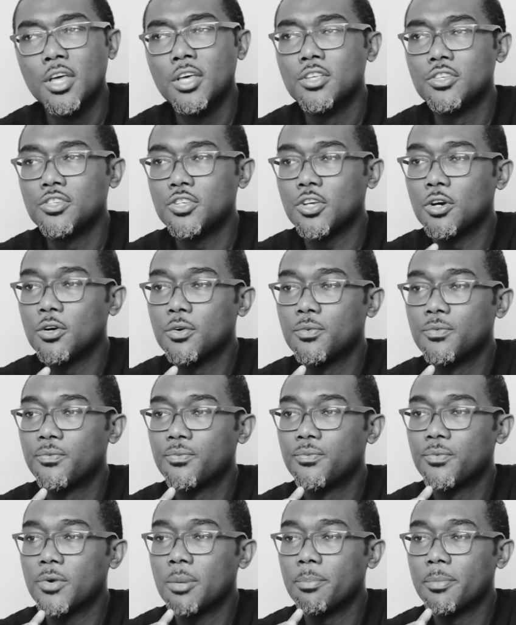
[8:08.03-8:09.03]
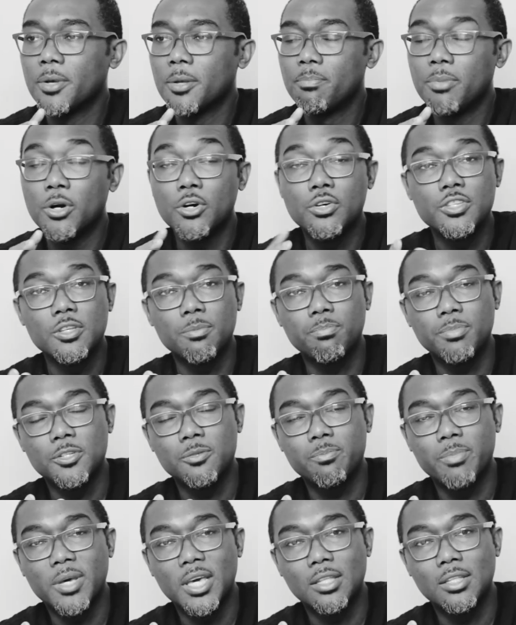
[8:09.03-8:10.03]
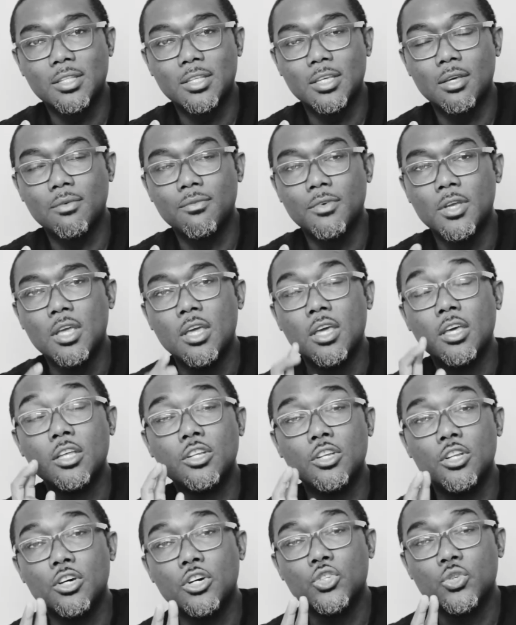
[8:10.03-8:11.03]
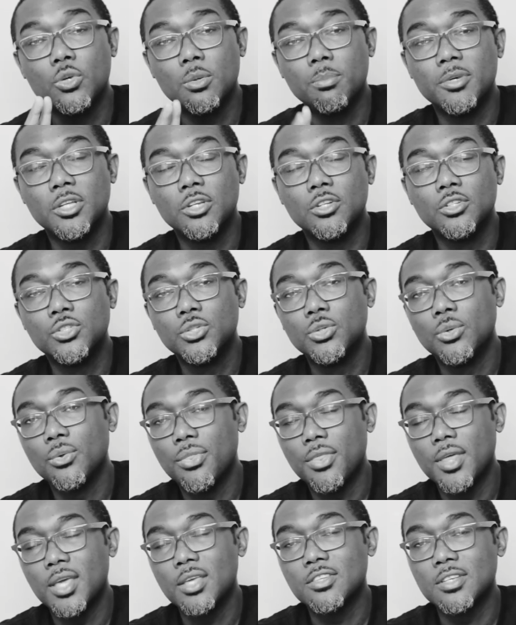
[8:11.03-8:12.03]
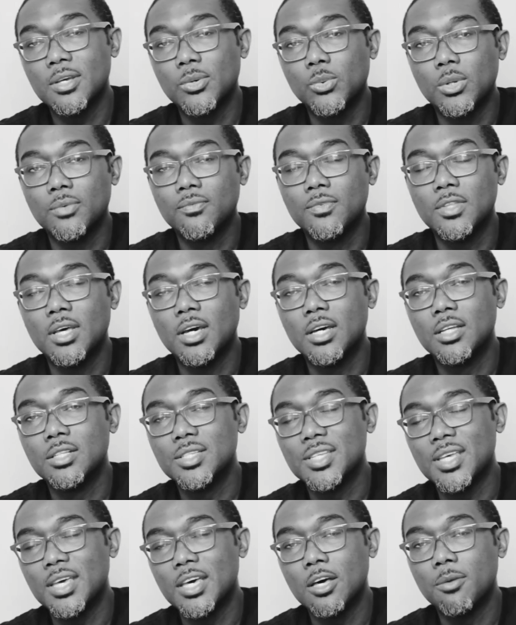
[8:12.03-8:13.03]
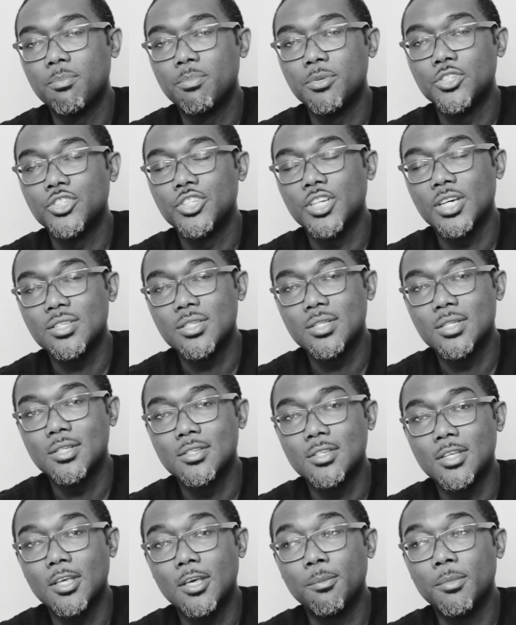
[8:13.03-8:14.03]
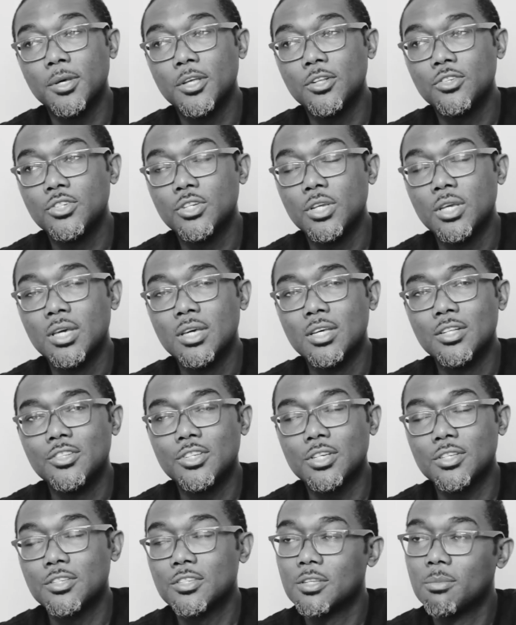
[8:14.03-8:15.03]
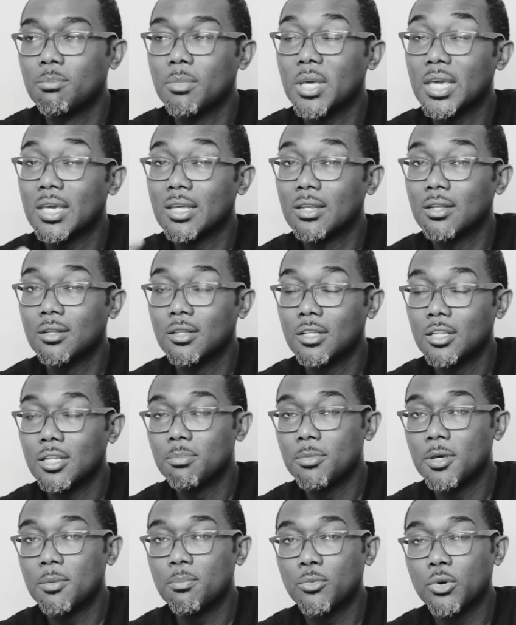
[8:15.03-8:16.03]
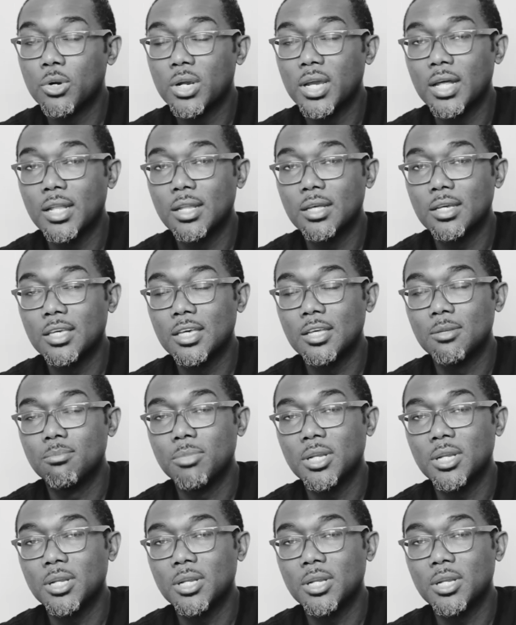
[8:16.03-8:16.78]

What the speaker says: So from a poser perspective, those would be the two things I would have done to help adjust this image, just to make it a little bit more elegant.